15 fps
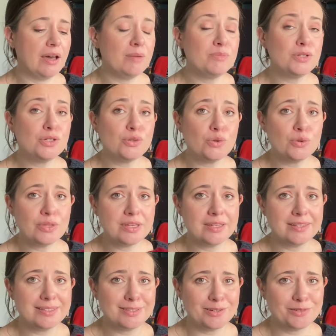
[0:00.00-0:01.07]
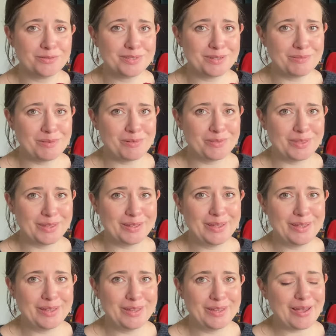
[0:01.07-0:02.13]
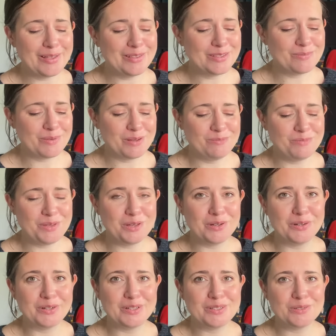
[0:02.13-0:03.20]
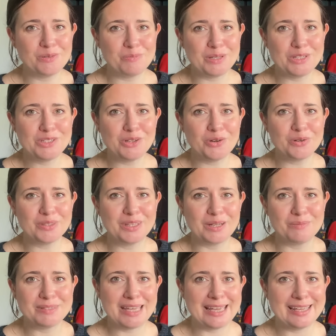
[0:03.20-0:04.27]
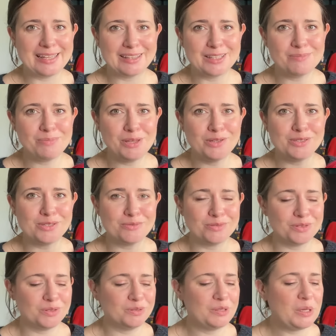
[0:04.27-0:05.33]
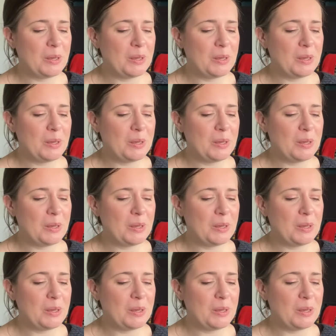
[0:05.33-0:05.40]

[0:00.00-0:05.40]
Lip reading: I'm sure that sort of some of the unspun purists would be shocked that I'm taking this beautiful